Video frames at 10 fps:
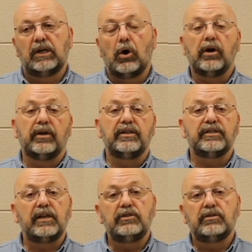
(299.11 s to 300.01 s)

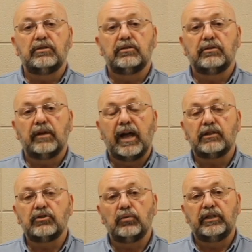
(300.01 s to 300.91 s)
organization to
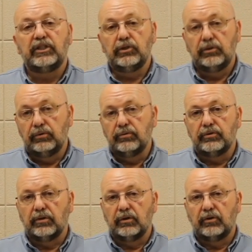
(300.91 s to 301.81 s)
actually
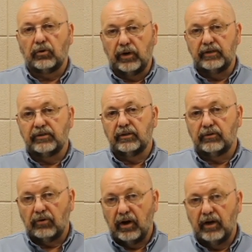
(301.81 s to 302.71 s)
use crates and
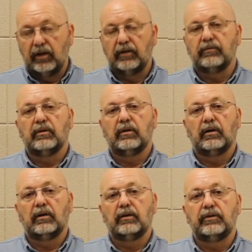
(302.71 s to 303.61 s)
crating.
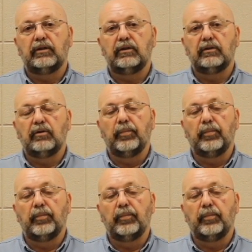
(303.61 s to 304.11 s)
You can go